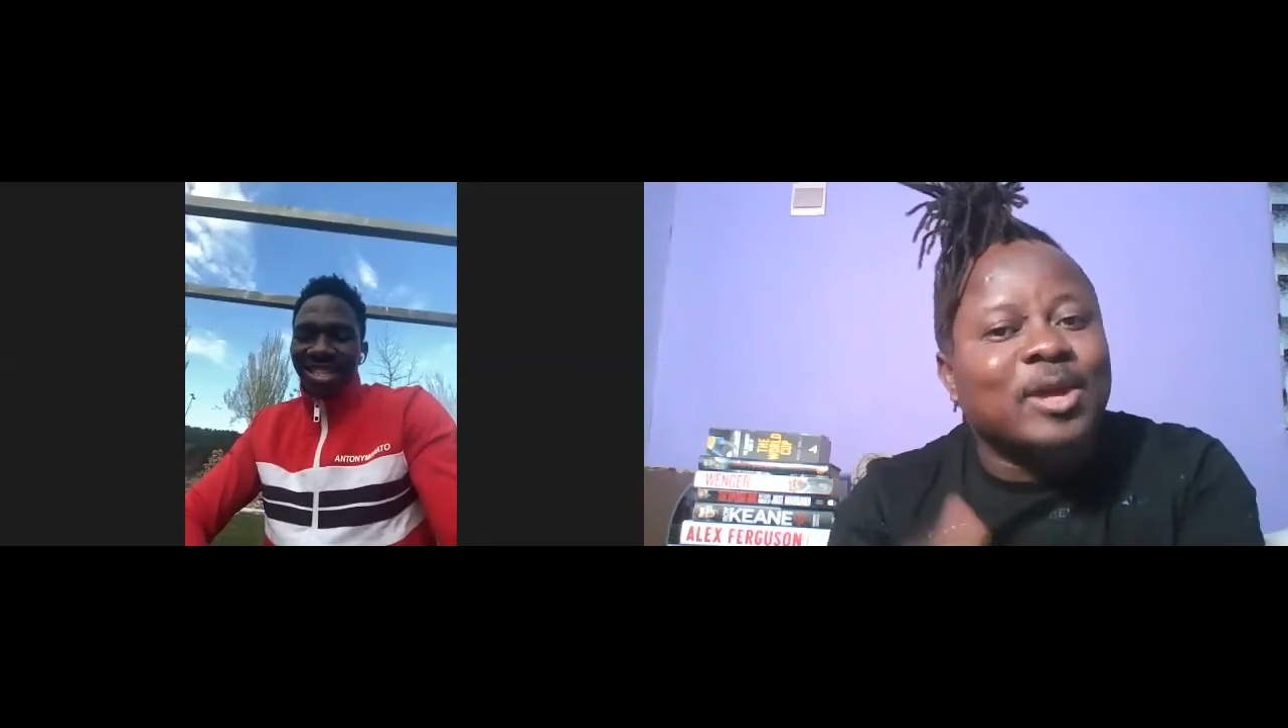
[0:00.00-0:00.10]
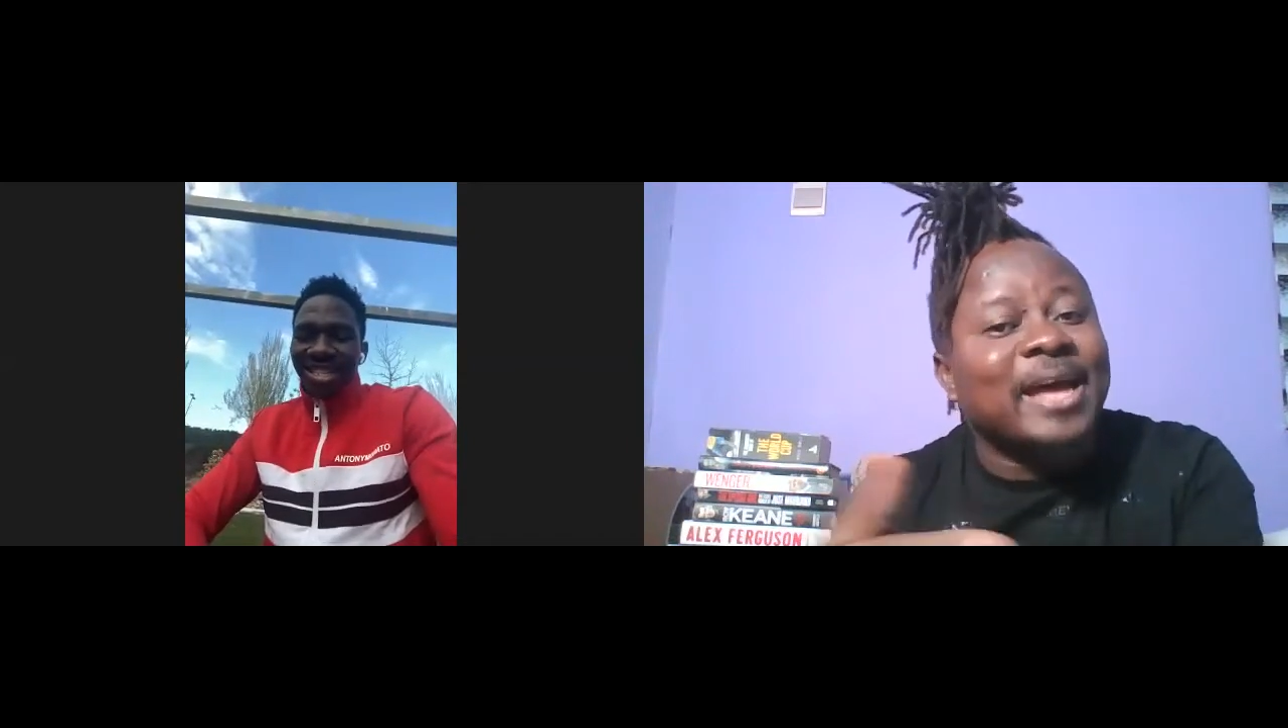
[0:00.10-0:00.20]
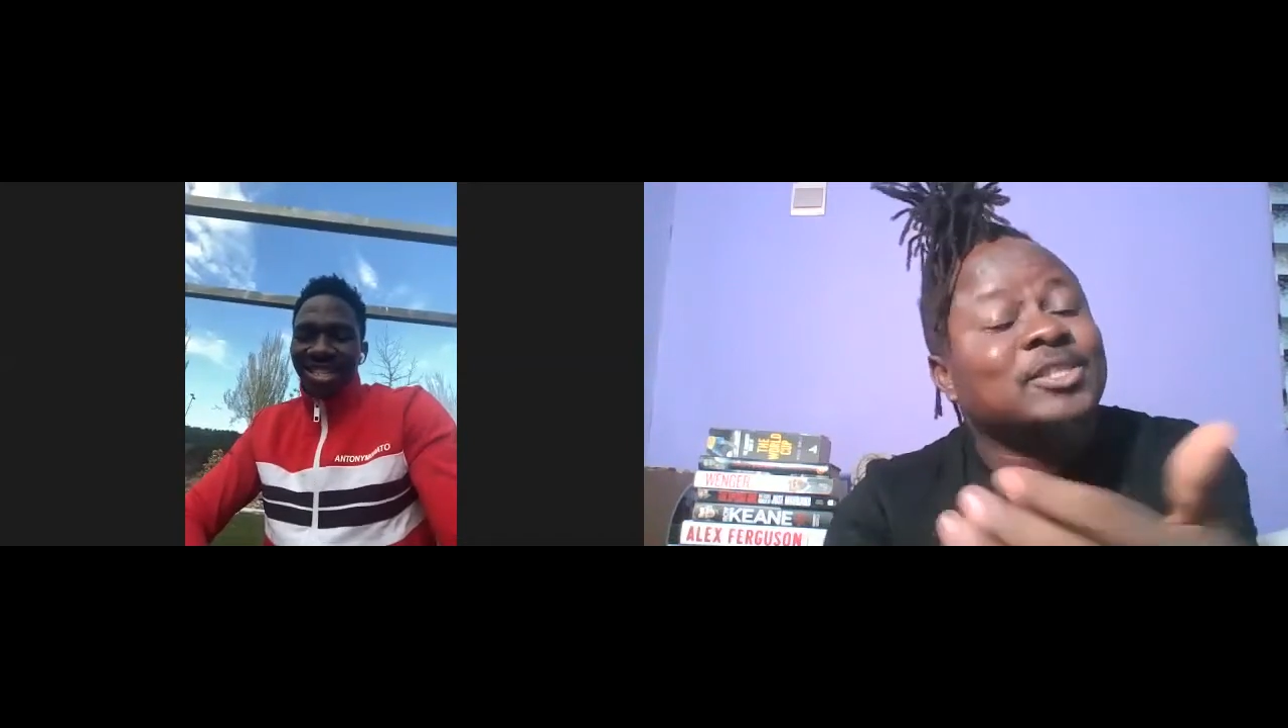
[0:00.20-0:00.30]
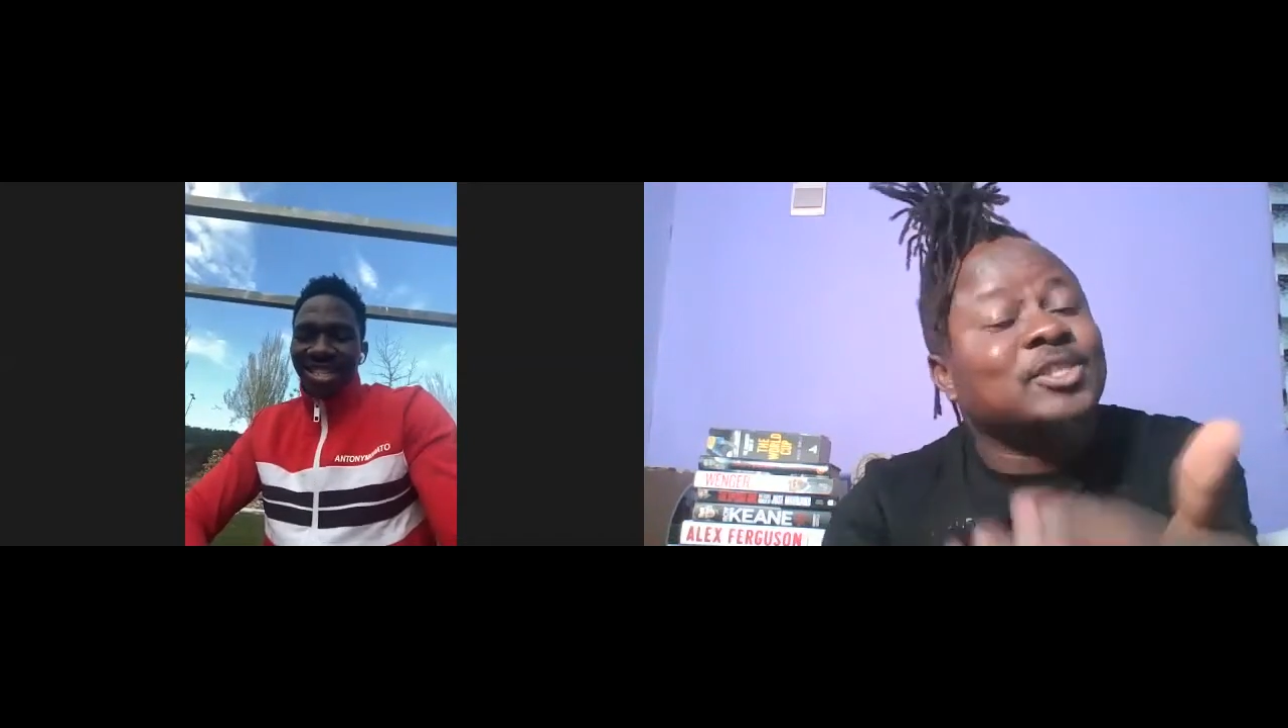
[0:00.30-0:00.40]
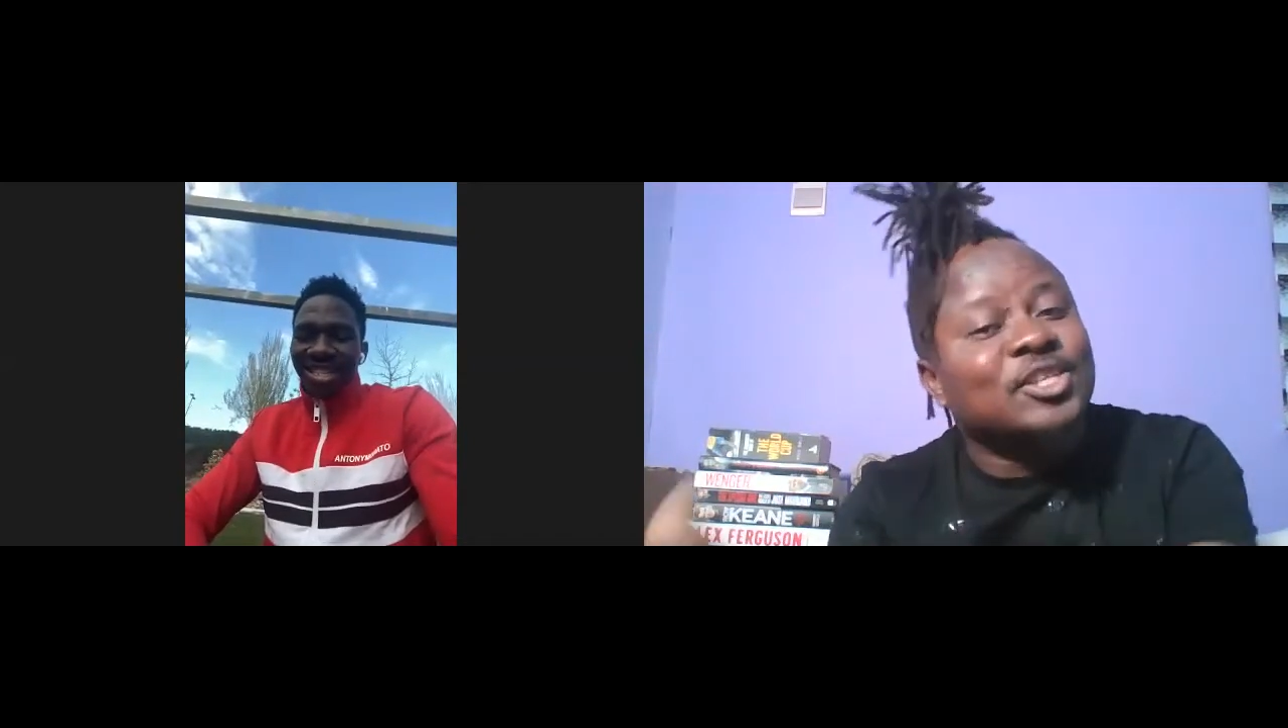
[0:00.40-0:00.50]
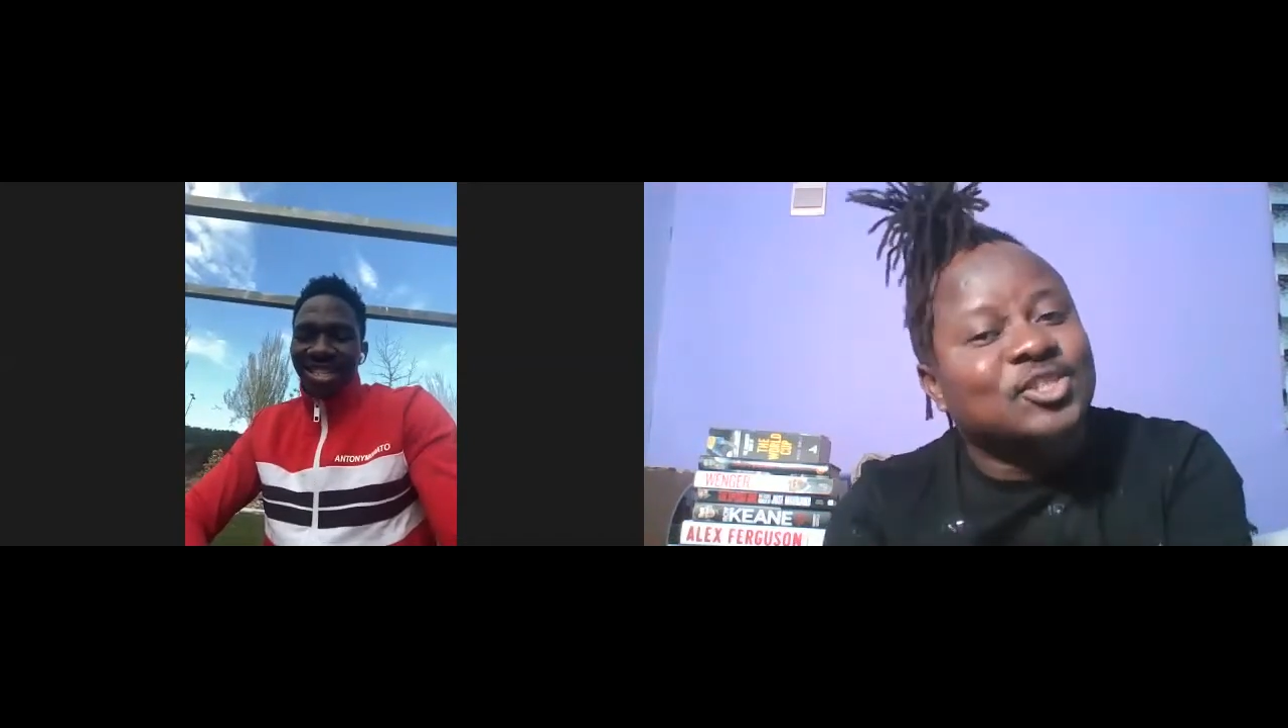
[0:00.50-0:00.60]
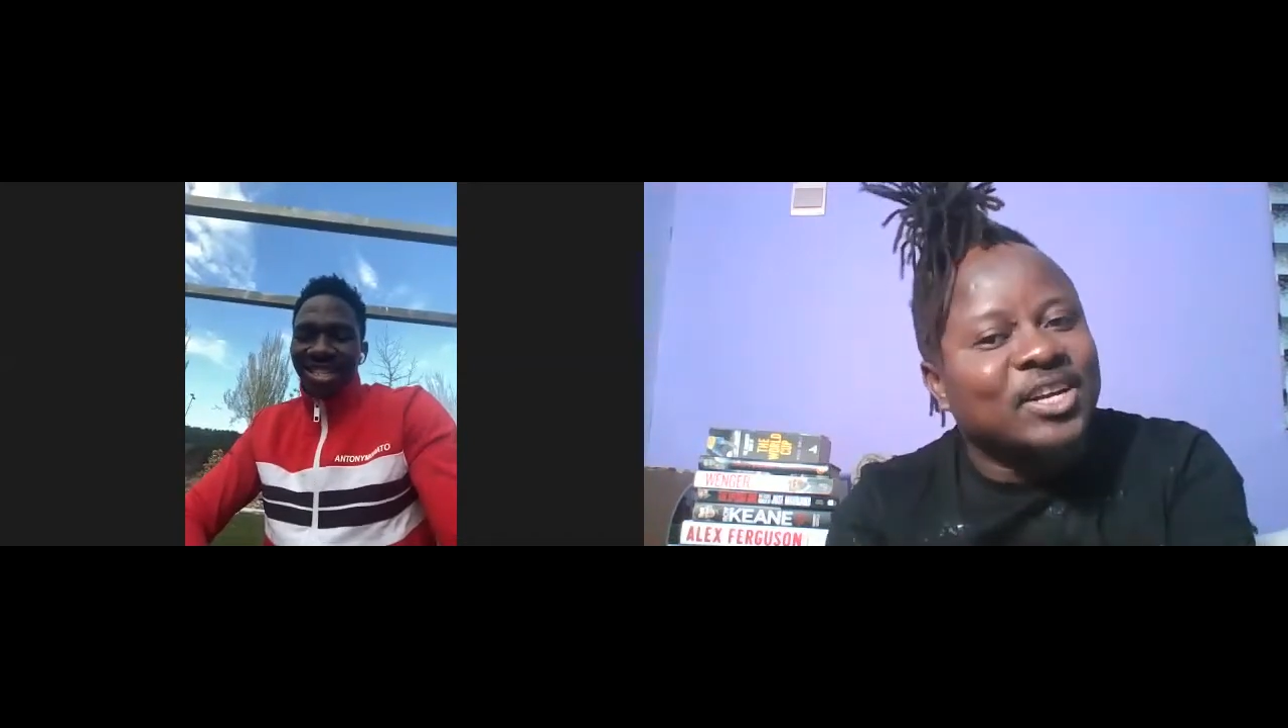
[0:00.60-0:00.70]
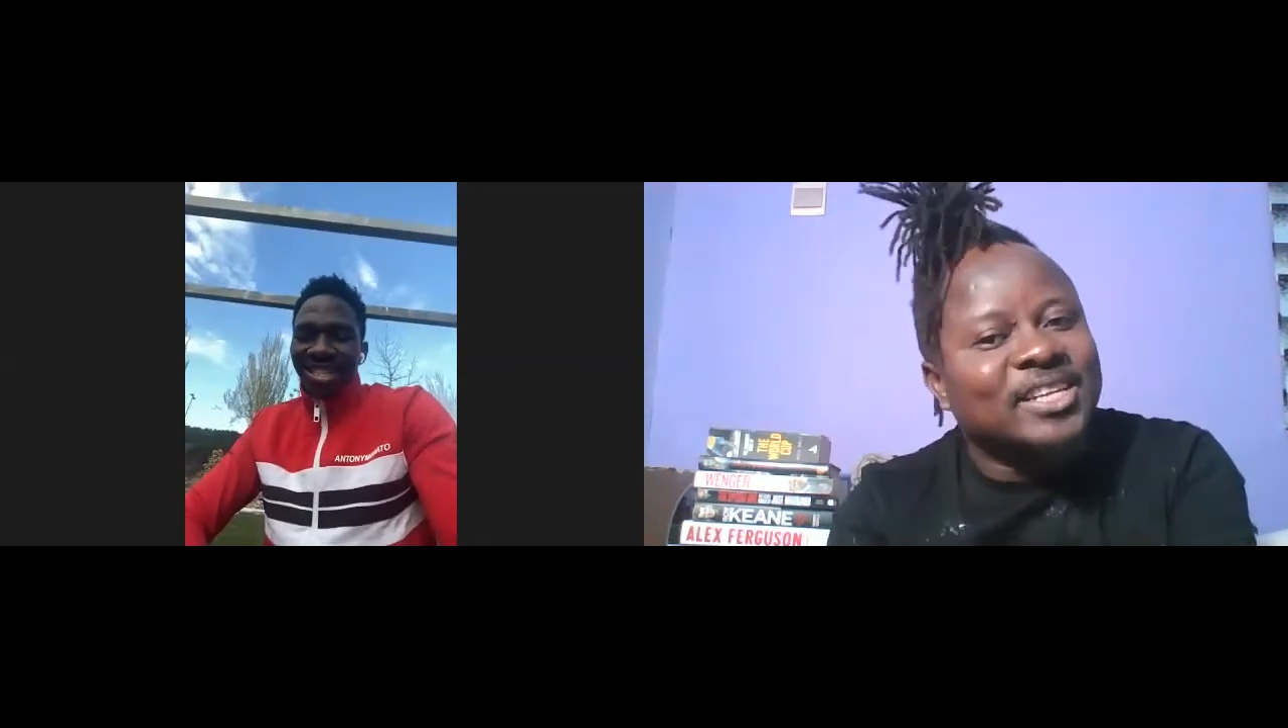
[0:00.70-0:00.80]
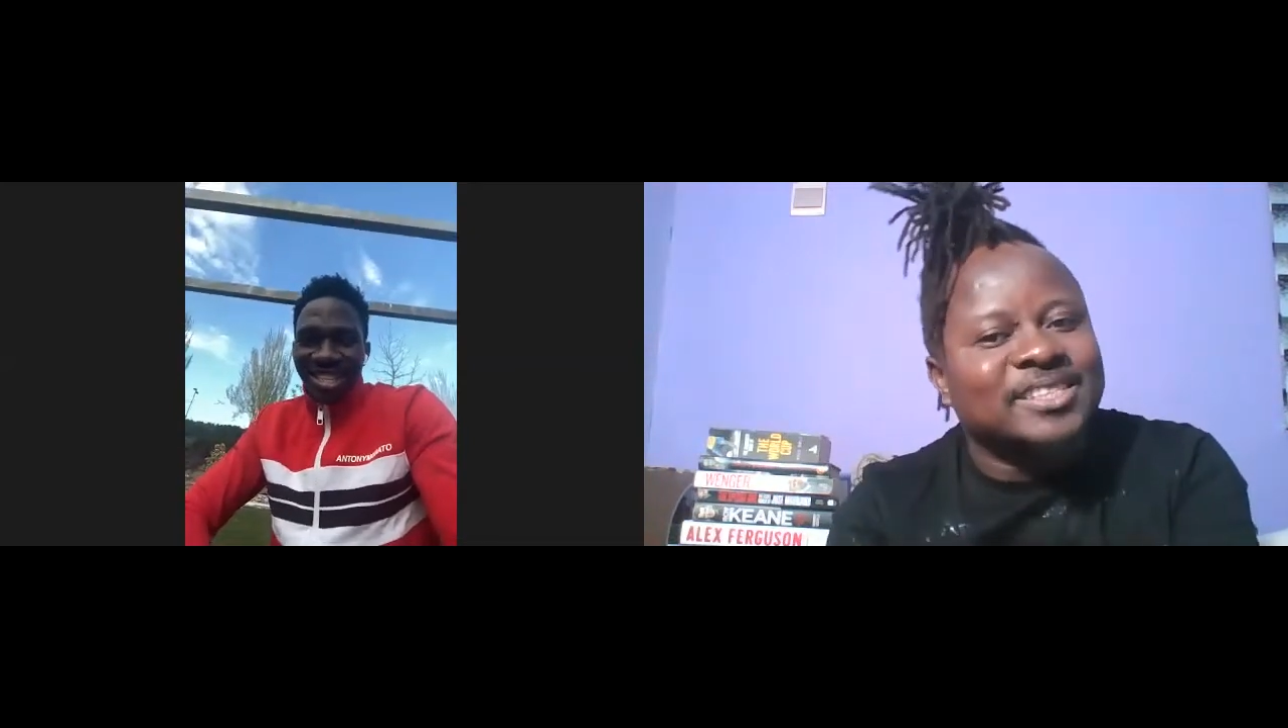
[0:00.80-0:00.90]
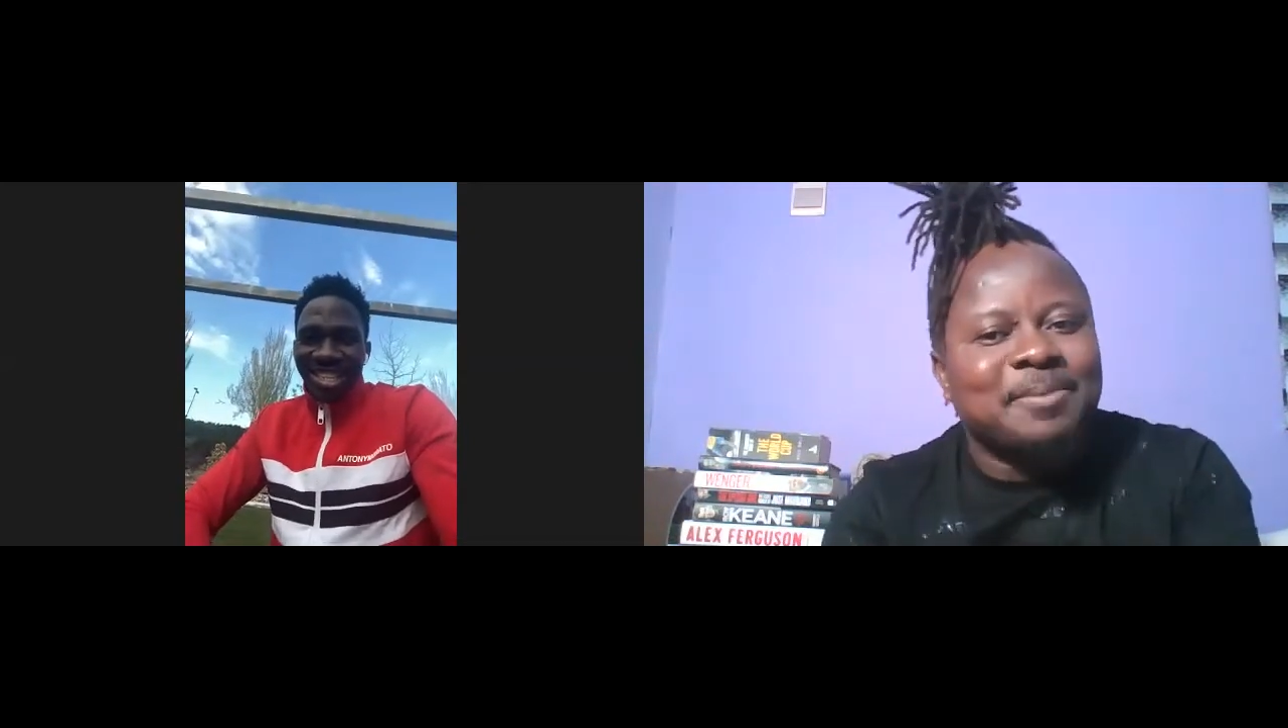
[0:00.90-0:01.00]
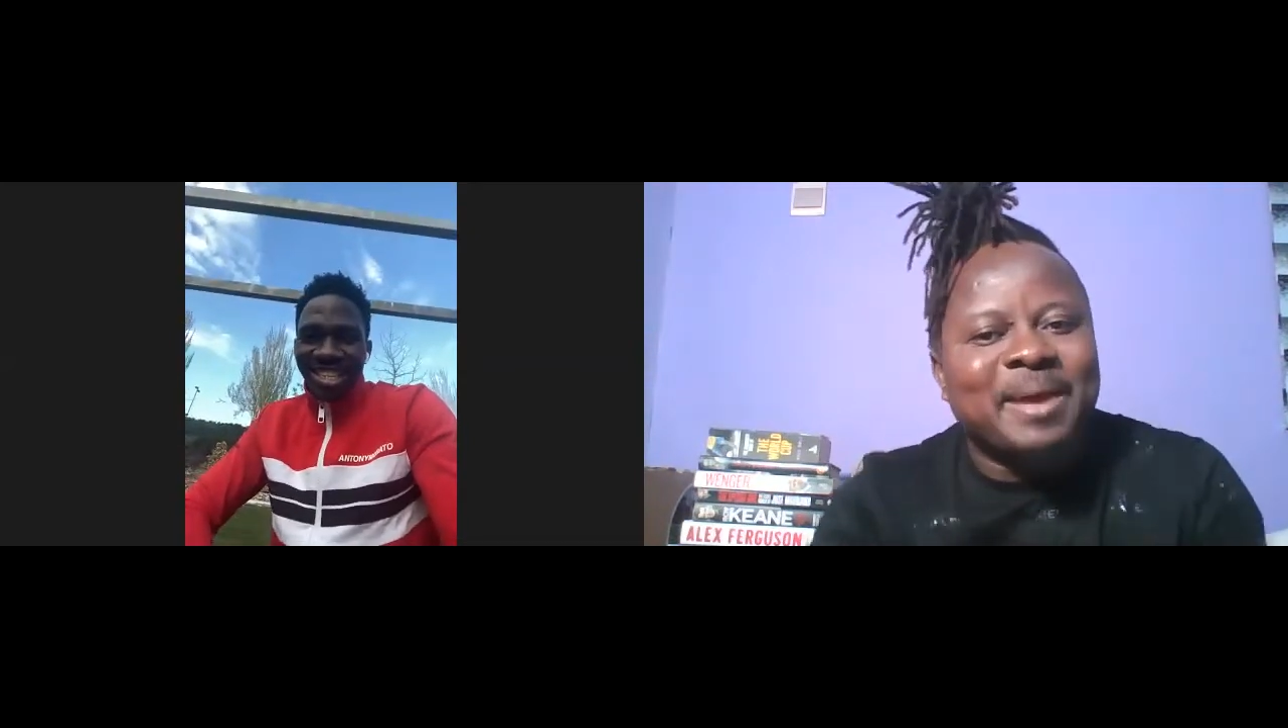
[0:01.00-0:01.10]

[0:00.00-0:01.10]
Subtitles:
exchange rate,